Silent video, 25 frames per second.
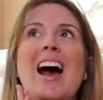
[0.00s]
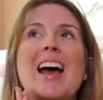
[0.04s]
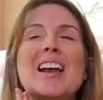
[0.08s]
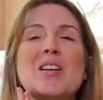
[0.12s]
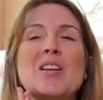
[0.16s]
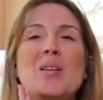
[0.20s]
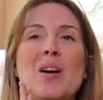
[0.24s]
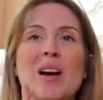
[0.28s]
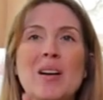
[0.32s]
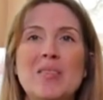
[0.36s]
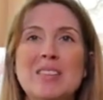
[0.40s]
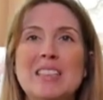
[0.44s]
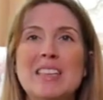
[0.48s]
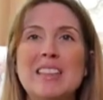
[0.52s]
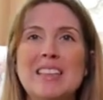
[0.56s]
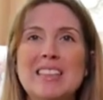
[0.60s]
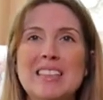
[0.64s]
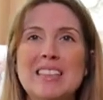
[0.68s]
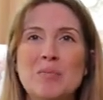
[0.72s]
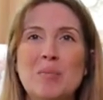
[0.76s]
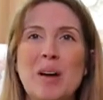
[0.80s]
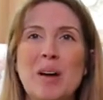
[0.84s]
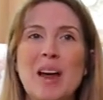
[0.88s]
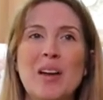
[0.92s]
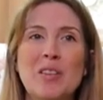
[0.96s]
I know I've said this
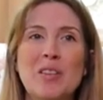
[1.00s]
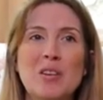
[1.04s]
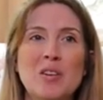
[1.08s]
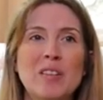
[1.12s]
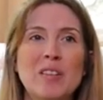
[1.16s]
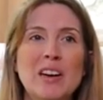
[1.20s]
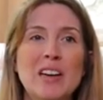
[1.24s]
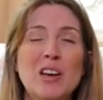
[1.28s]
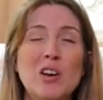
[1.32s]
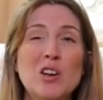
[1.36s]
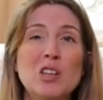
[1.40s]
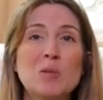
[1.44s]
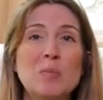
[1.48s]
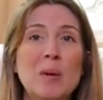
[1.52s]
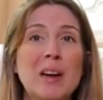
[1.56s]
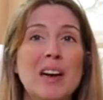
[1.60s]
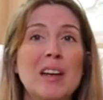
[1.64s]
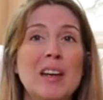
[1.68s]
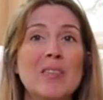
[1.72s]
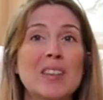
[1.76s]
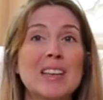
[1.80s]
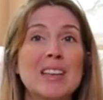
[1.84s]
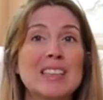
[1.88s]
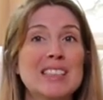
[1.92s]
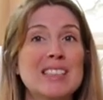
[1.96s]
in my other videos, but
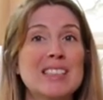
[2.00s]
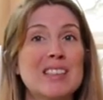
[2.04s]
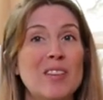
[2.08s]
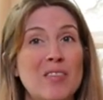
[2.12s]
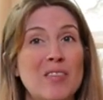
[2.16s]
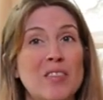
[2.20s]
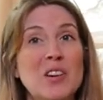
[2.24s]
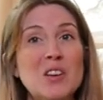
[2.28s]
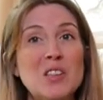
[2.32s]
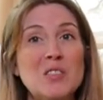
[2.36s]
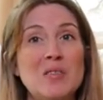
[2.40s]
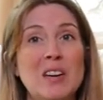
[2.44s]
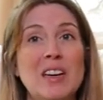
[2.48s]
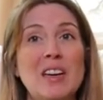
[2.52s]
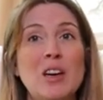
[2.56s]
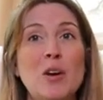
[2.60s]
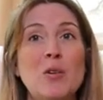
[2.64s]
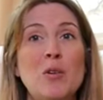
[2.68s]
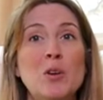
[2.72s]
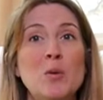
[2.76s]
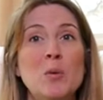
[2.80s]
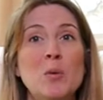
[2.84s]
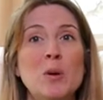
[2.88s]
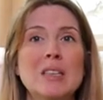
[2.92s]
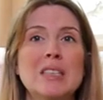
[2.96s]
if this is the first video
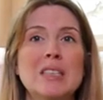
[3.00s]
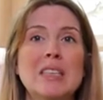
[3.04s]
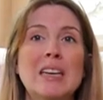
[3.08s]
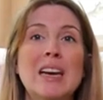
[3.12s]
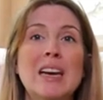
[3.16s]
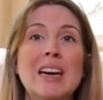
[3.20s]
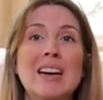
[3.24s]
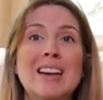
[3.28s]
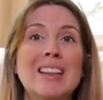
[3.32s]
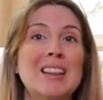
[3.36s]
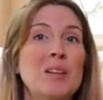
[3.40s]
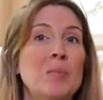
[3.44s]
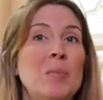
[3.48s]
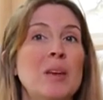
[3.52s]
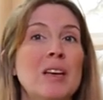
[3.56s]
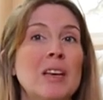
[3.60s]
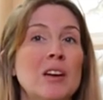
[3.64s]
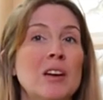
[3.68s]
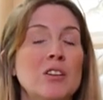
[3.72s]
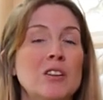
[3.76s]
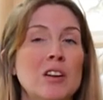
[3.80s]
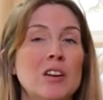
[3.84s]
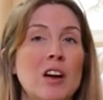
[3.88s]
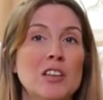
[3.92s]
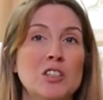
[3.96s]
you are seeing in the
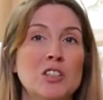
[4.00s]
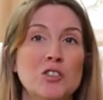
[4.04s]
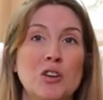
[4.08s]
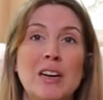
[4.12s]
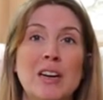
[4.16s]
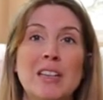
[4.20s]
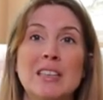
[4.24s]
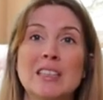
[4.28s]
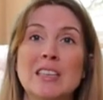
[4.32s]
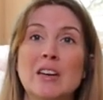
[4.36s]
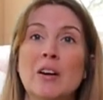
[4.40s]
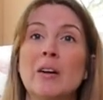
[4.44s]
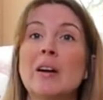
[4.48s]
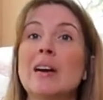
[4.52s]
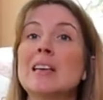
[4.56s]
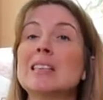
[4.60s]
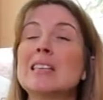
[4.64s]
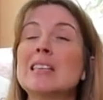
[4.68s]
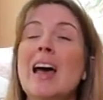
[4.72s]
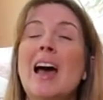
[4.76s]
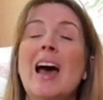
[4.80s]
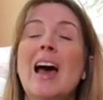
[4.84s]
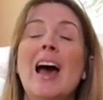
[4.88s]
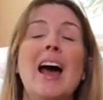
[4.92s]
beginner dog training series,